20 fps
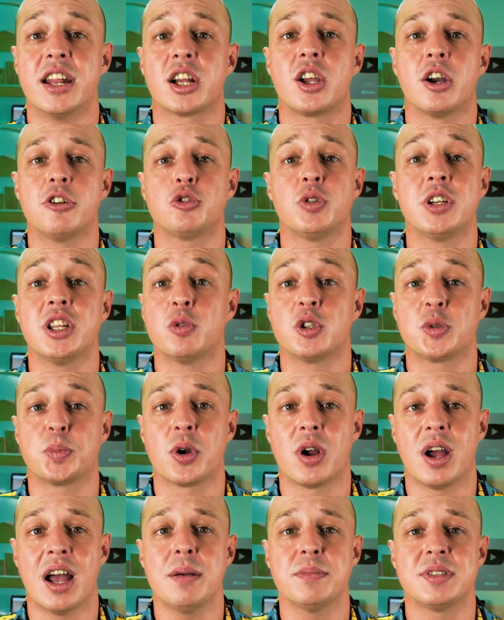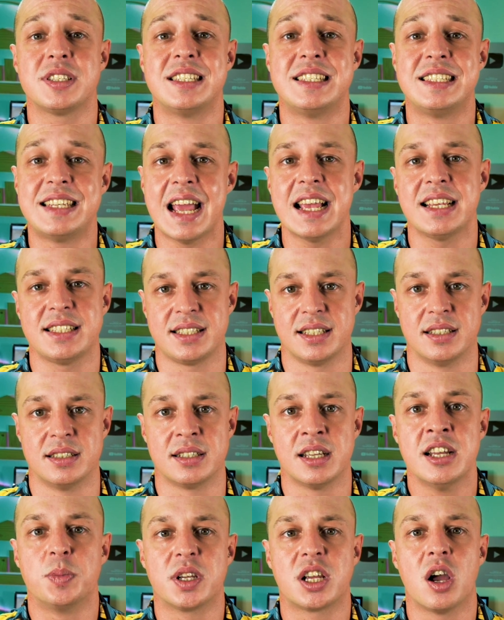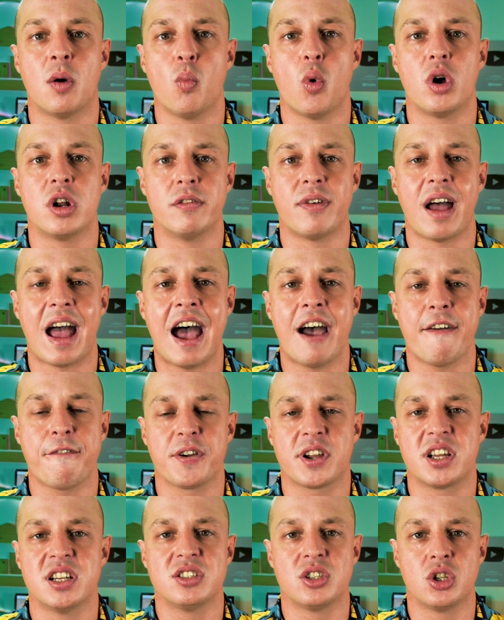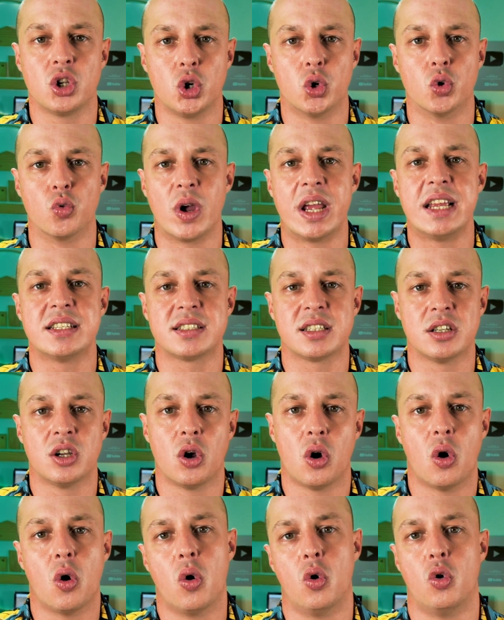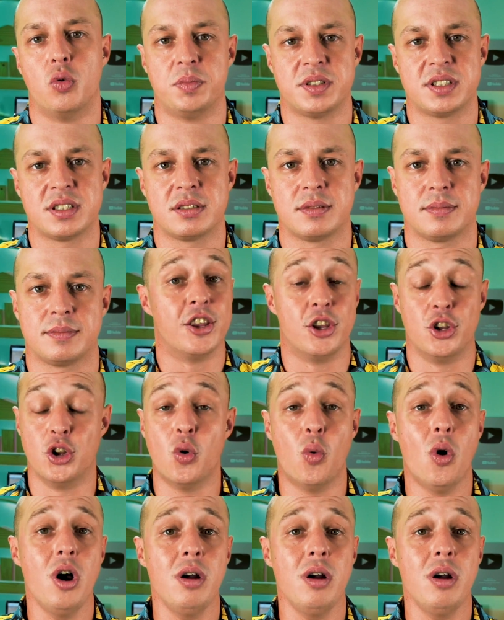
in a country that was perhaps destined to become one of Africa's great hopes. And you know